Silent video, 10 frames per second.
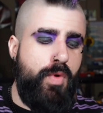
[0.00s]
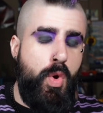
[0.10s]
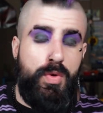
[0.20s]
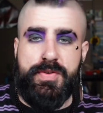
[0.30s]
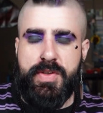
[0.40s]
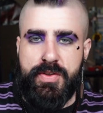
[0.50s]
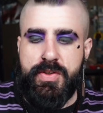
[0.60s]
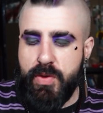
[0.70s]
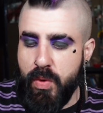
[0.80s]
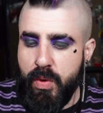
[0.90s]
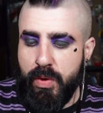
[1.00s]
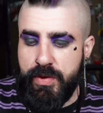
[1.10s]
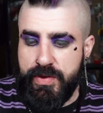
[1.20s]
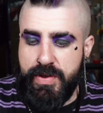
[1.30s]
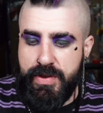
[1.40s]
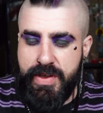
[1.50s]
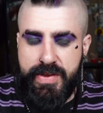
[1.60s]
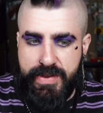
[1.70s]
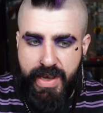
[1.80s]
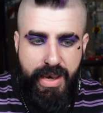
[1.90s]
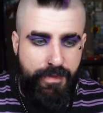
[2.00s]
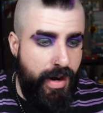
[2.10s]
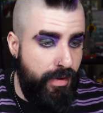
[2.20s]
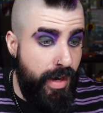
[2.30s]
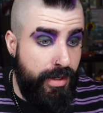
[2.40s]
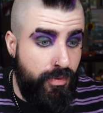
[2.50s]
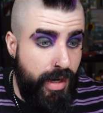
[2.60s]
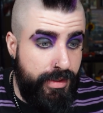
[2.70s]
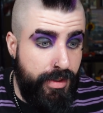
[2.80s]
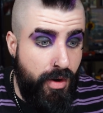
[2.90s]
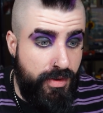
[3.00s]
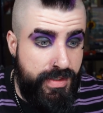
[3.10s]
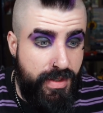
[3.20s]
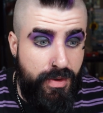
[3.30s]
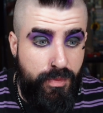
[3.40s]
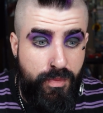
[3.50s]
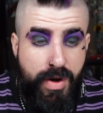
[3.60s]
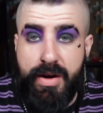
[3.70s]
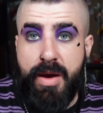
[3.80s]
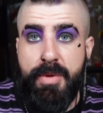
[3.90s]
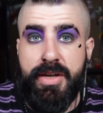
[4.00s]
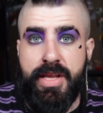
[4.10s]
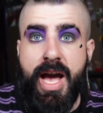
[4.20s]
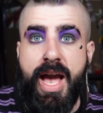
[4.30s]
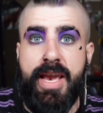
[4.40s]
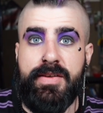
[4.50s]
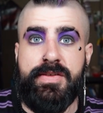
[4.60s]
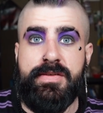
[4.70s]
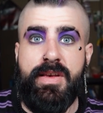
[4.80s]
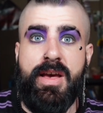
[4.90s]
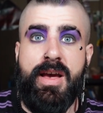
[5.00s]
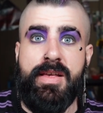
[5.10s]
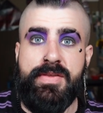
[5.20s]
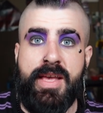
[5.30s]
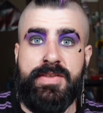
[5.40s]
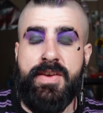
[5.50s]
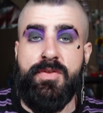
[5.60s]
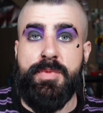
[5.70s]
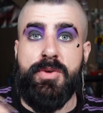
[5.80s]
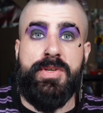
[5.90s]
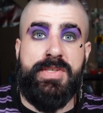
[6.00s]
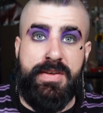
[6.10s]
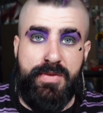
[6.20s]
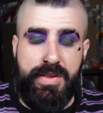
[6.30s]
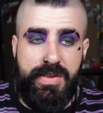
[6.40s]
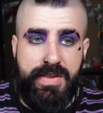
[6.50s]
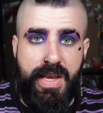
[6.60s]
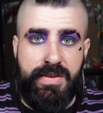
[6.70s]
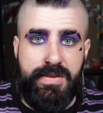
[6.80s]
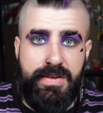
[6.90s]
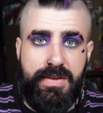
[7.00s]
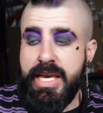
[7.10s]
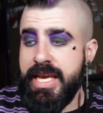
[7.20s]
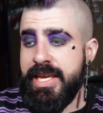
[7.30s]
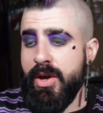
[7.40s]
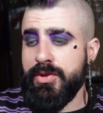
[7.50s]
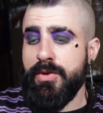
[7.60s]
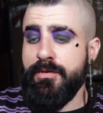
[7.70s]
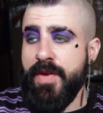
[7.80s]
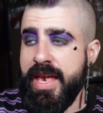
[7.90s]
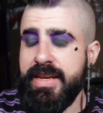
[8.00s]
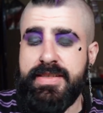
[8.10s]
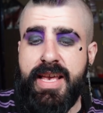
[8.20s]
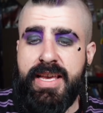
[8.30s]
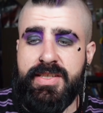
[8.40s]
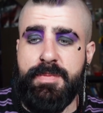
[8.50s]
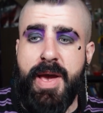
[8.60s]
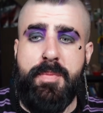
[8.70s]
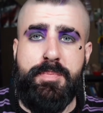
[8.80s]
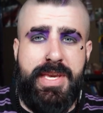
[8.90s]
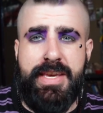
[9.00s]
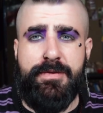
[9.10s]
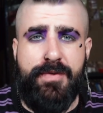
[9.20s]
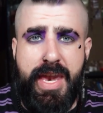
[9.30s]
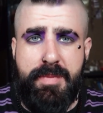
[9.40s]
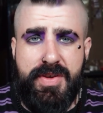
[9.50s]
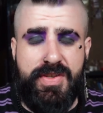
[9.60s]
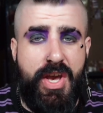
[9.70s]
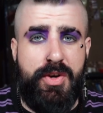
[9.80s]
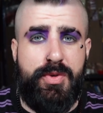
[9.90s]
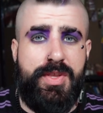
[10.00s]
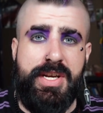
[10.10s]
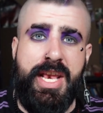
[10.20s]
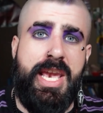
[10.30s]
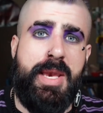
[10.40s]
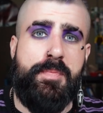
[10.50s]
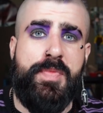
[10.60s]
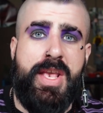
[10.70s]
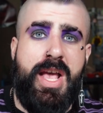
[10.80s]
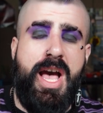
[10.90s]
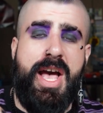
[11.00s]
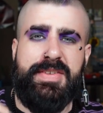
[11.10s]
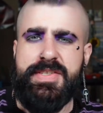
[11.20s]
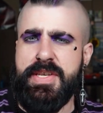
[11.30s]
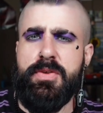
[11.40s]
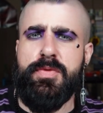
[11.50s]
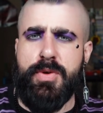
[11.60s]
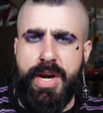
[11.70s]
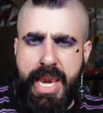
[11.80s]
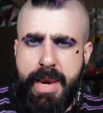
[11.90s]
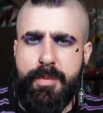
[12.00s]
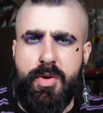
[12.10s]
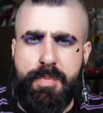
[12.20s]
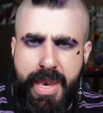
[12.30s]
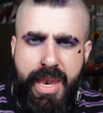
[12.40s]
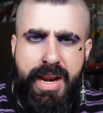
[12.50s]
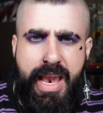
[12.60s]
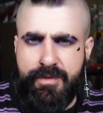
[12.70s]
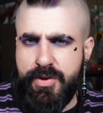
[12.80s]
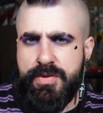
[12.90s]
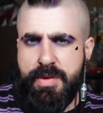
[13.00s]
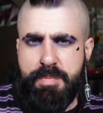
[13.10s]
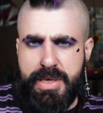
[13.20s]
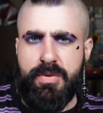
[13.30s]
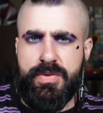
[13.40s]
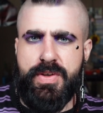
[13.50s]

Olson's scores to this day, if I read correctly, are still one among the highest uh, that's ever been received on this test. He also fantasized about being famous under the name uh, Silver Hammer Man after the Beatles